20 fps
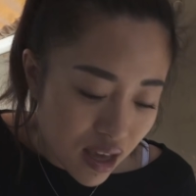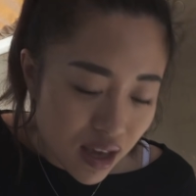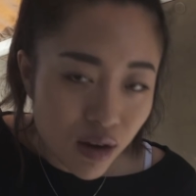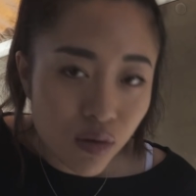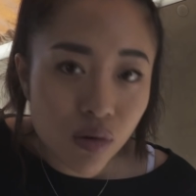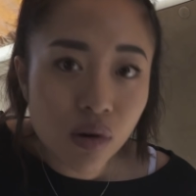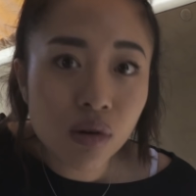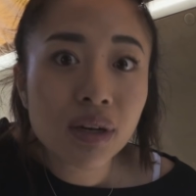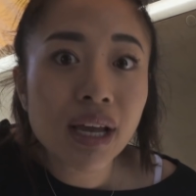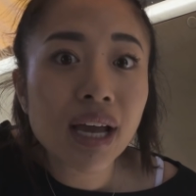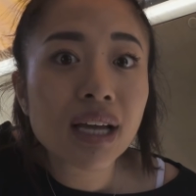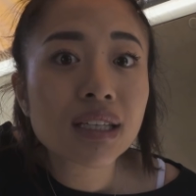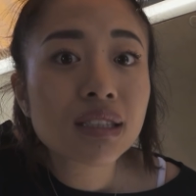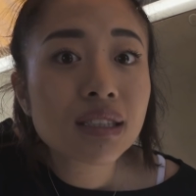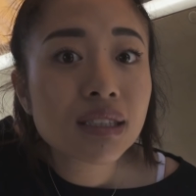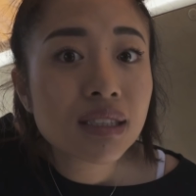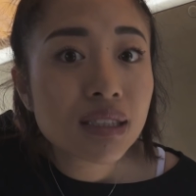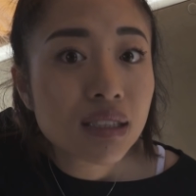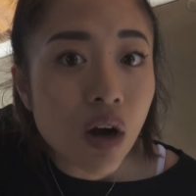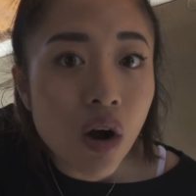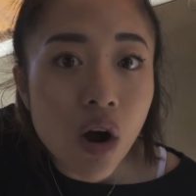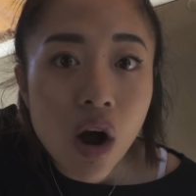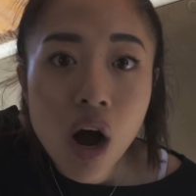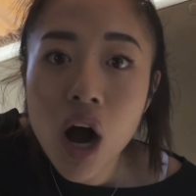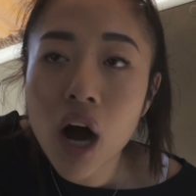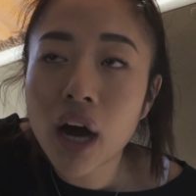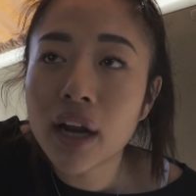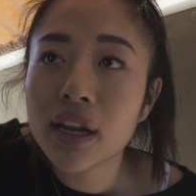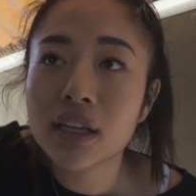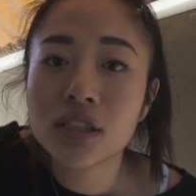it will get so
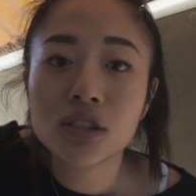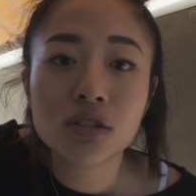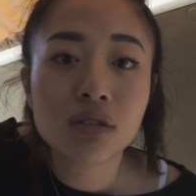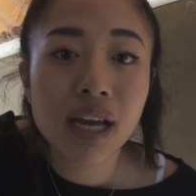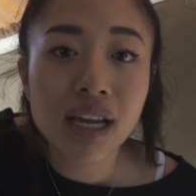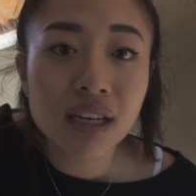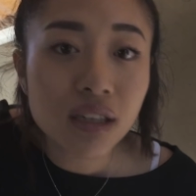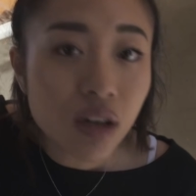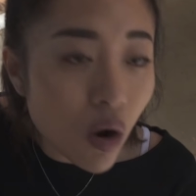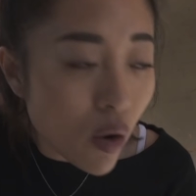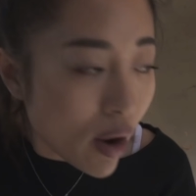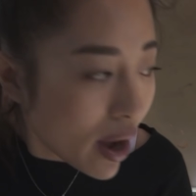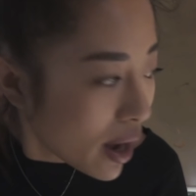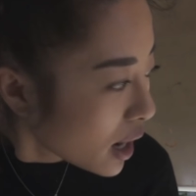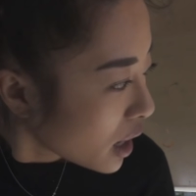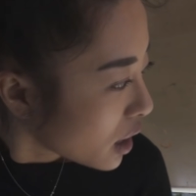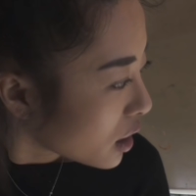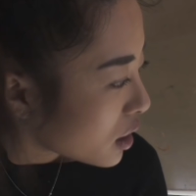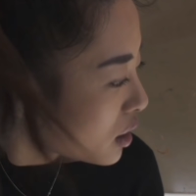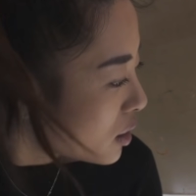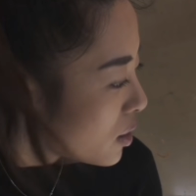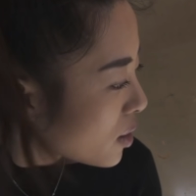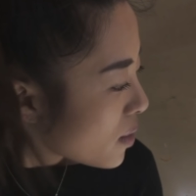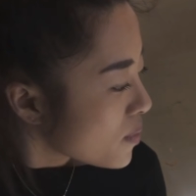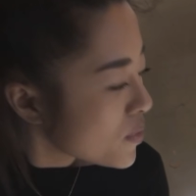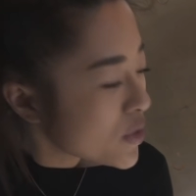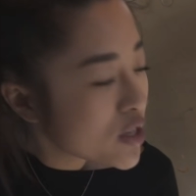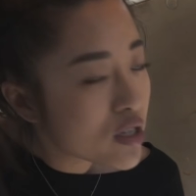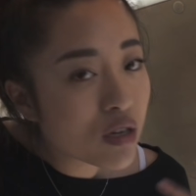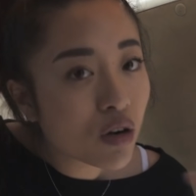hot and you get no air.
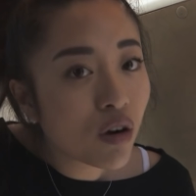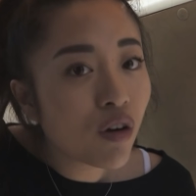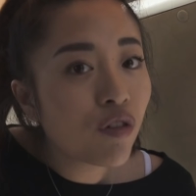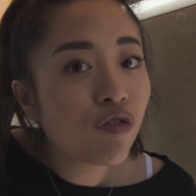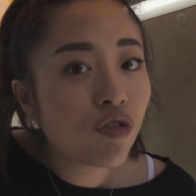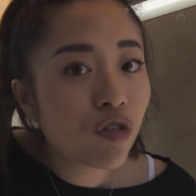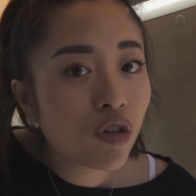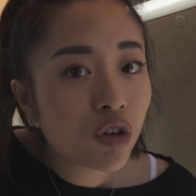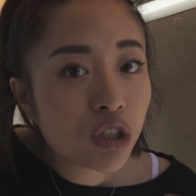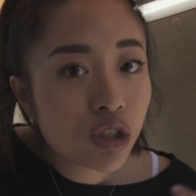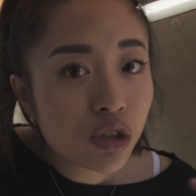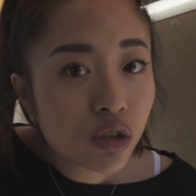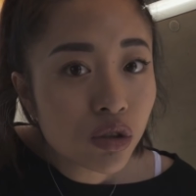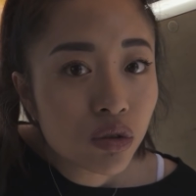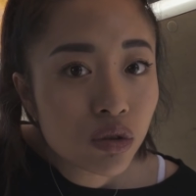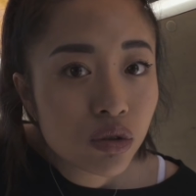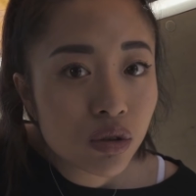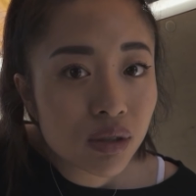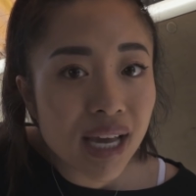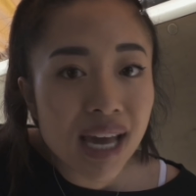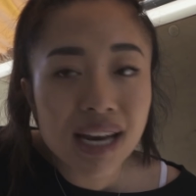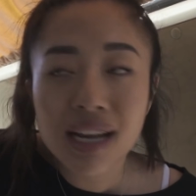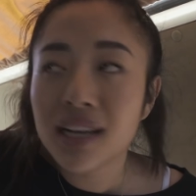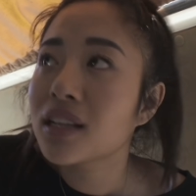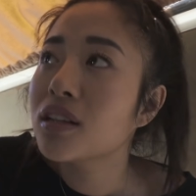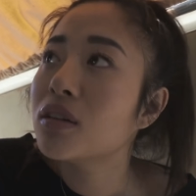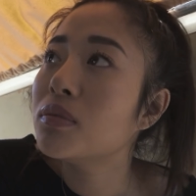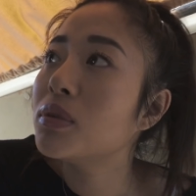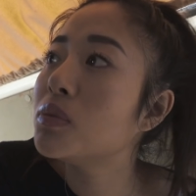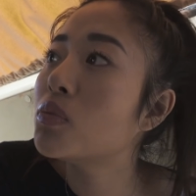So for you to get a
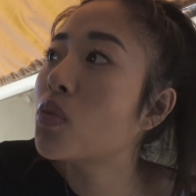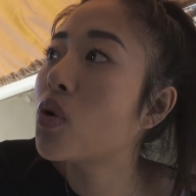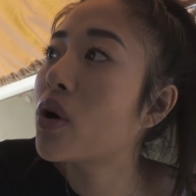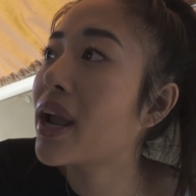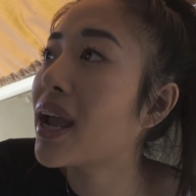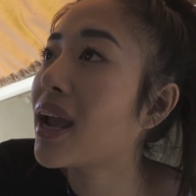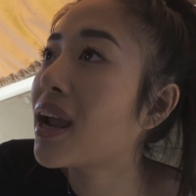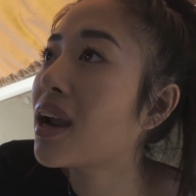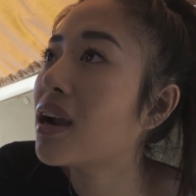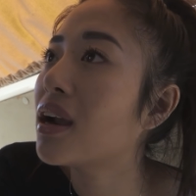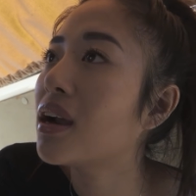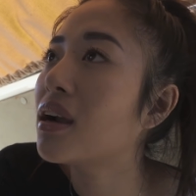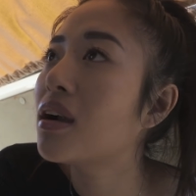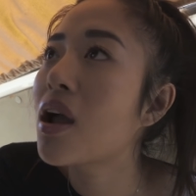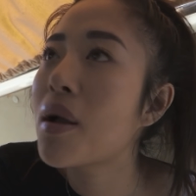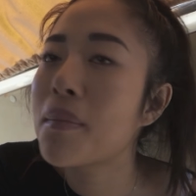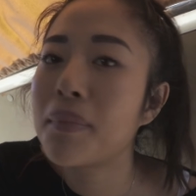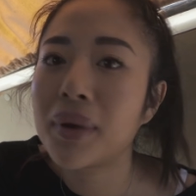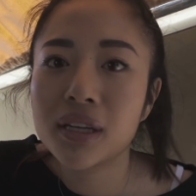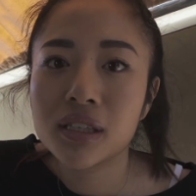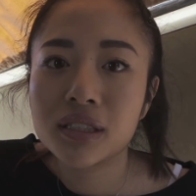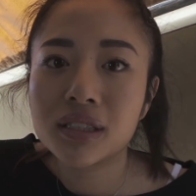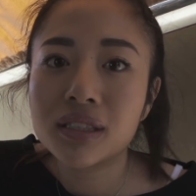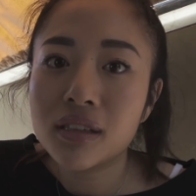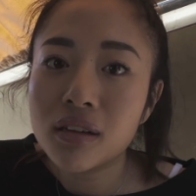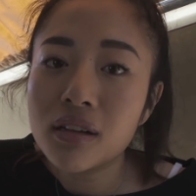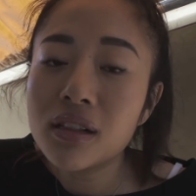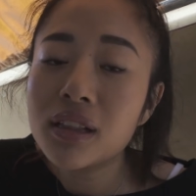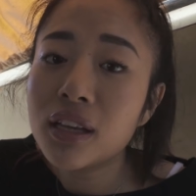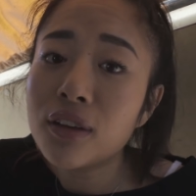little bit more air but
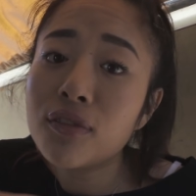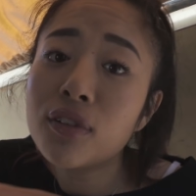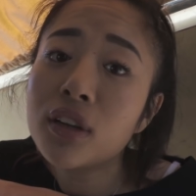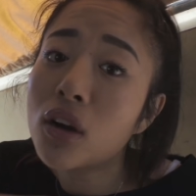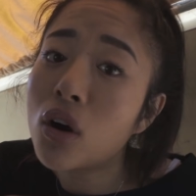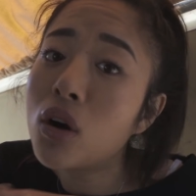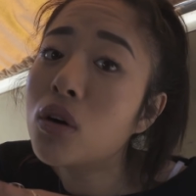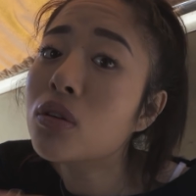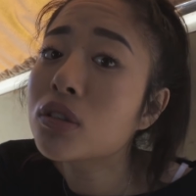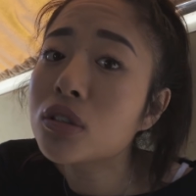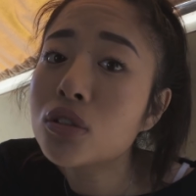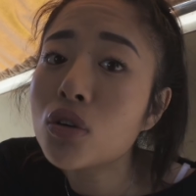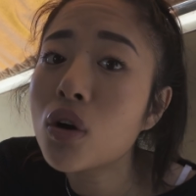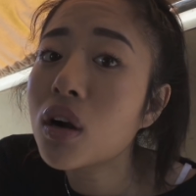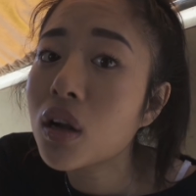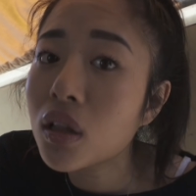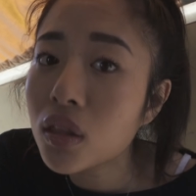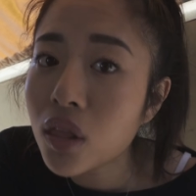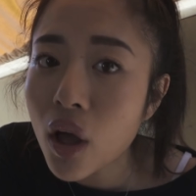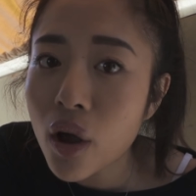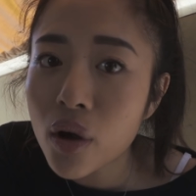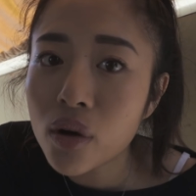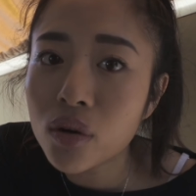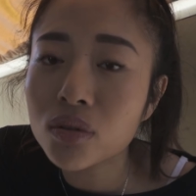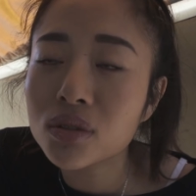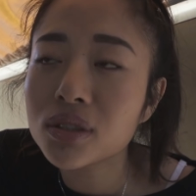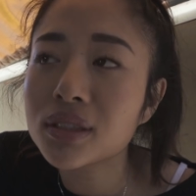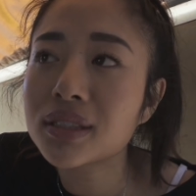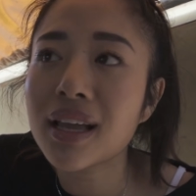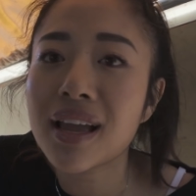still leaving all the door
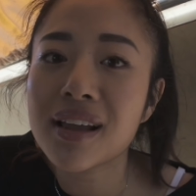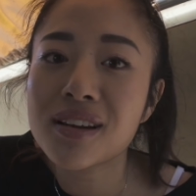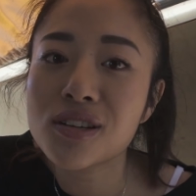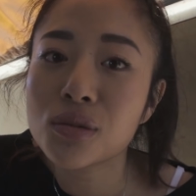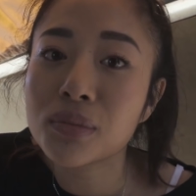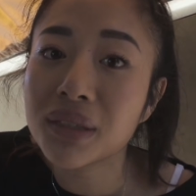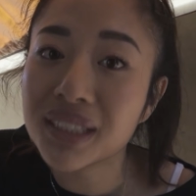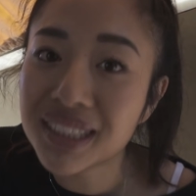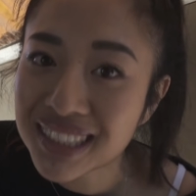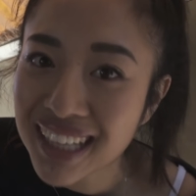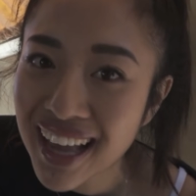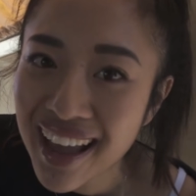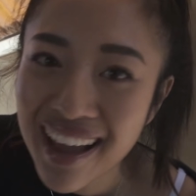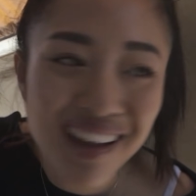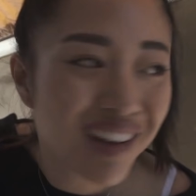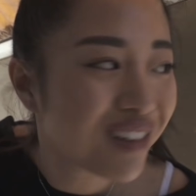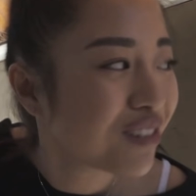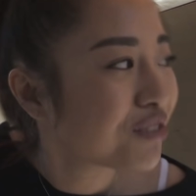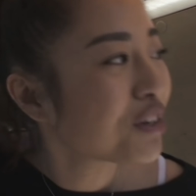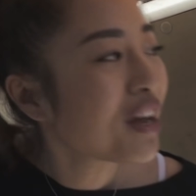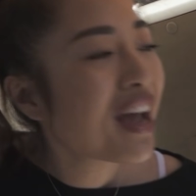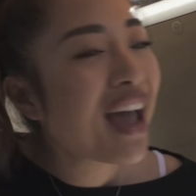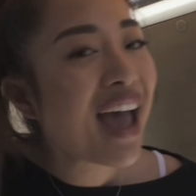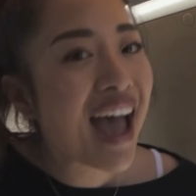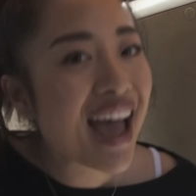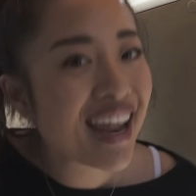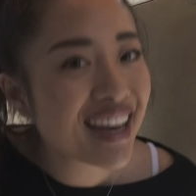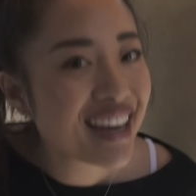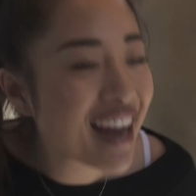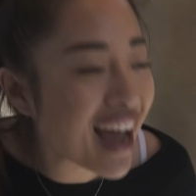closed and to be safe
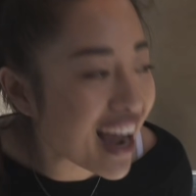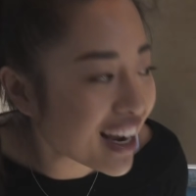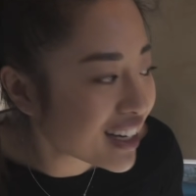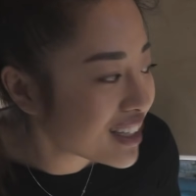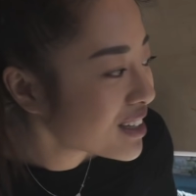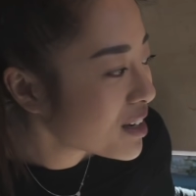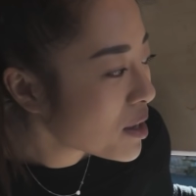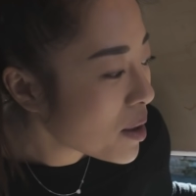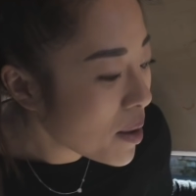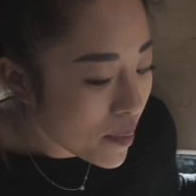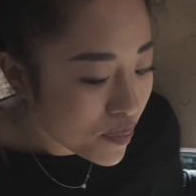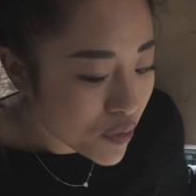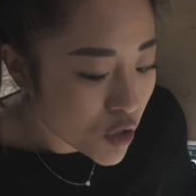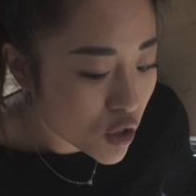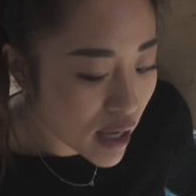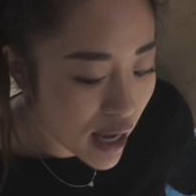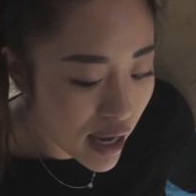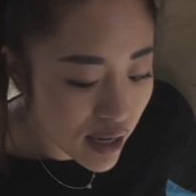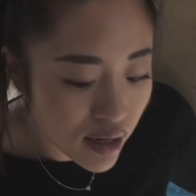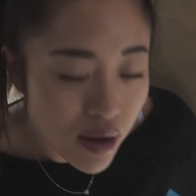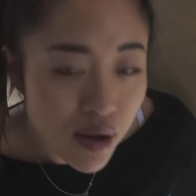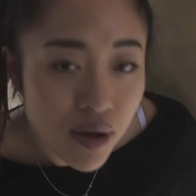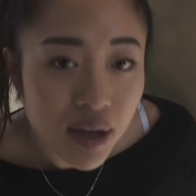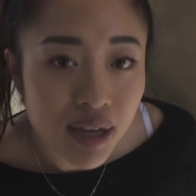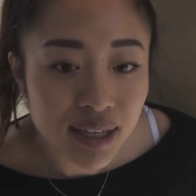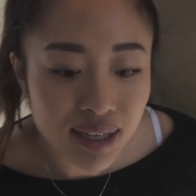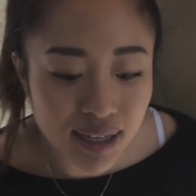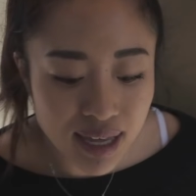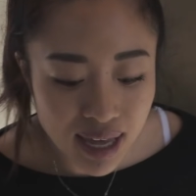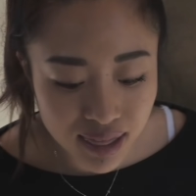at night, you can
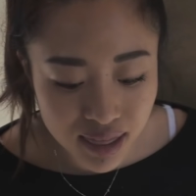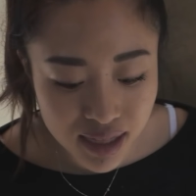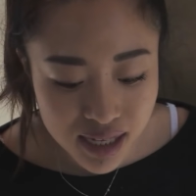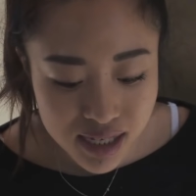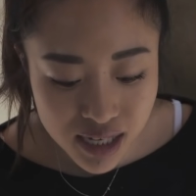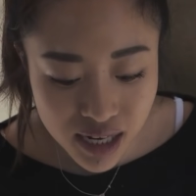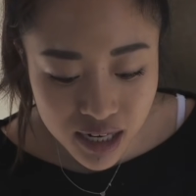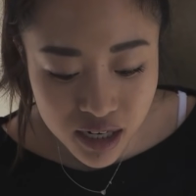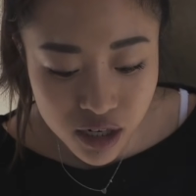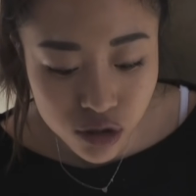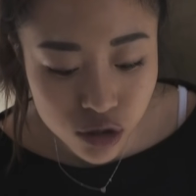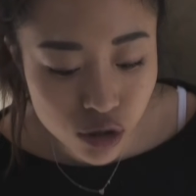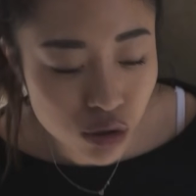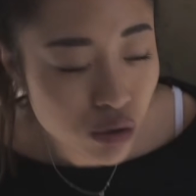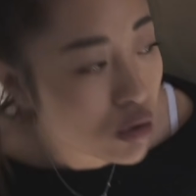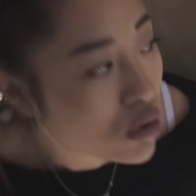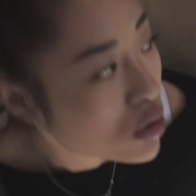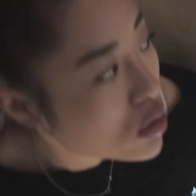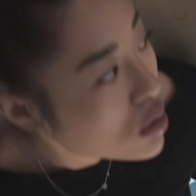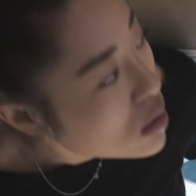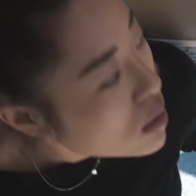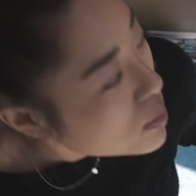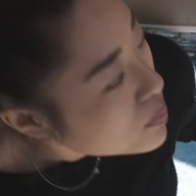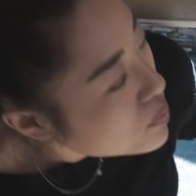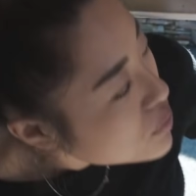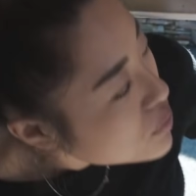get this little tool.